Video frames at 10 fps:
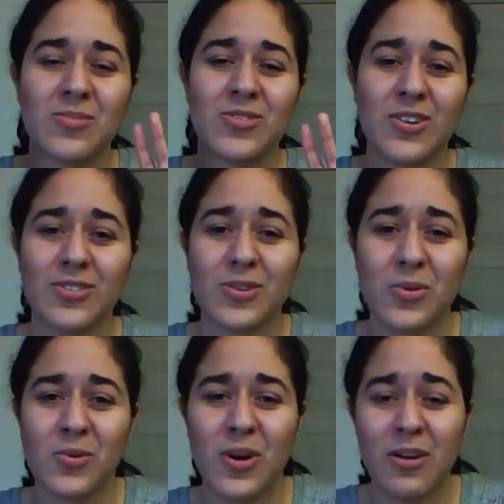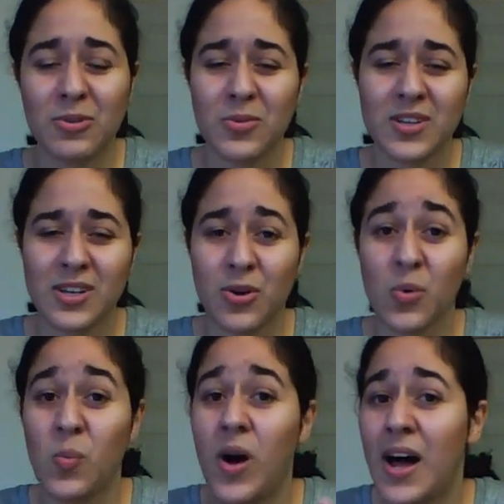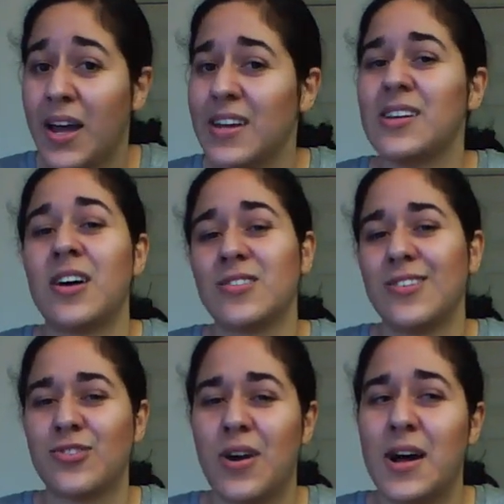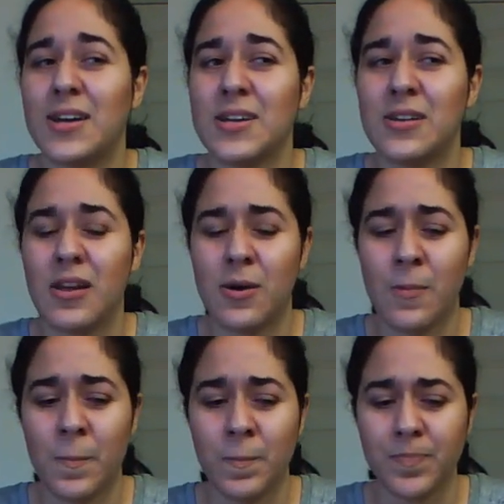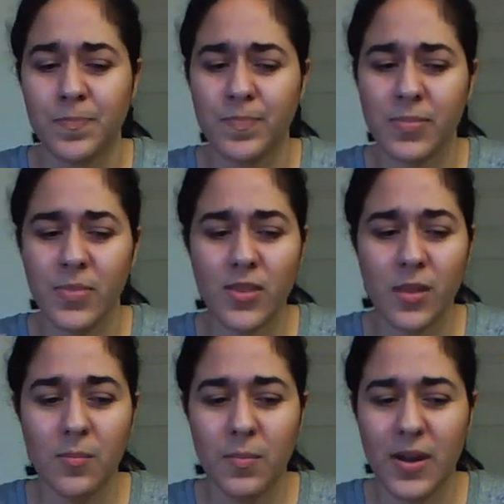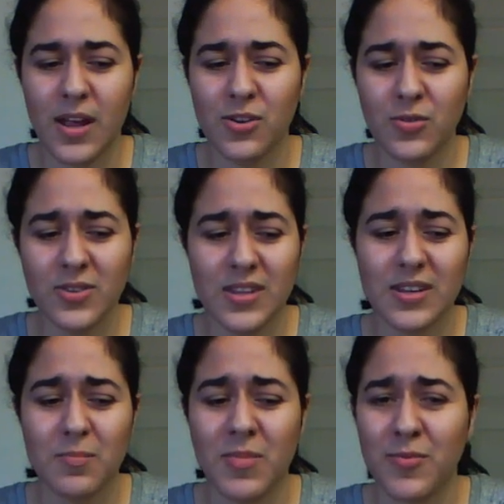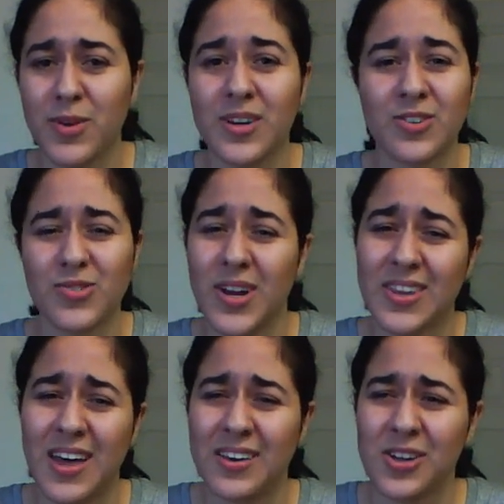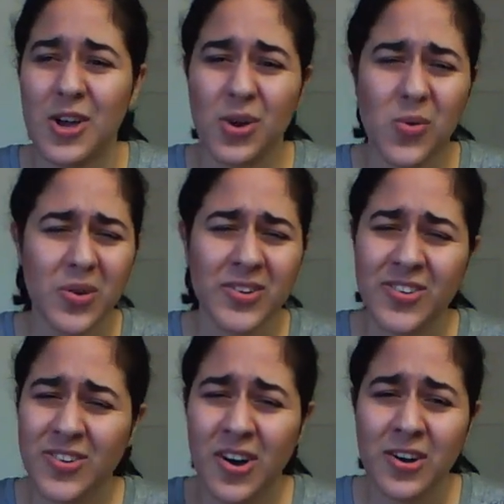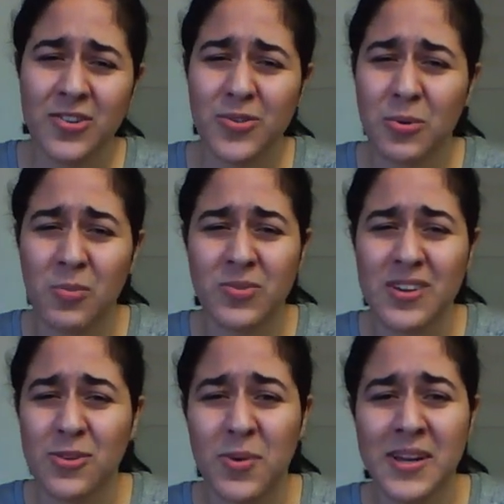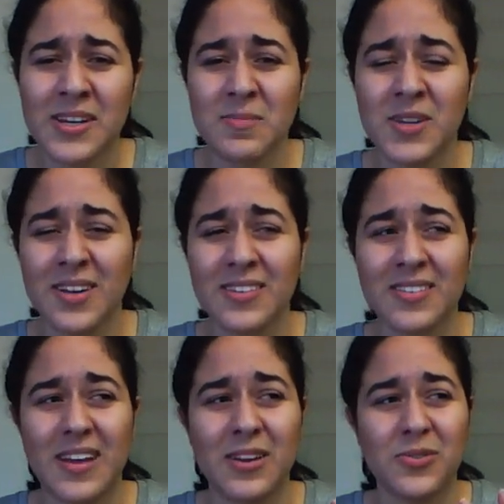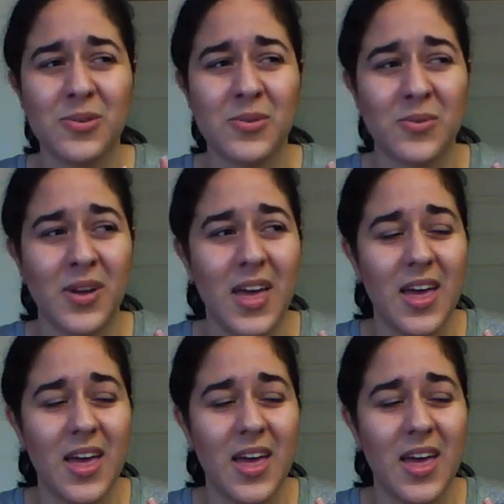just so everyone can know why not to try it. But I don't think I'm ever gonna try that cornstarch for teeth whitening, because I don't know,